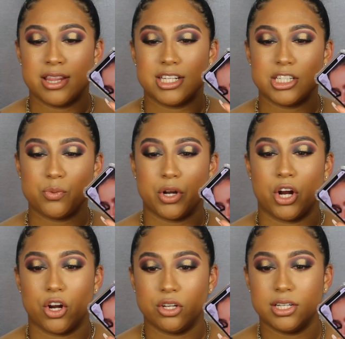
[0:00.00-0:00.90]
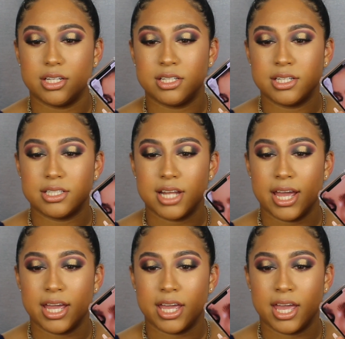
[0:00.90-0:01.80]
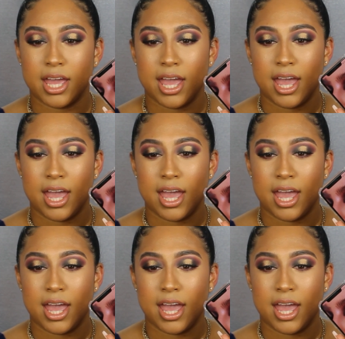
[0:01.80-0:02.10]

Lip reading: This is what her look looked like.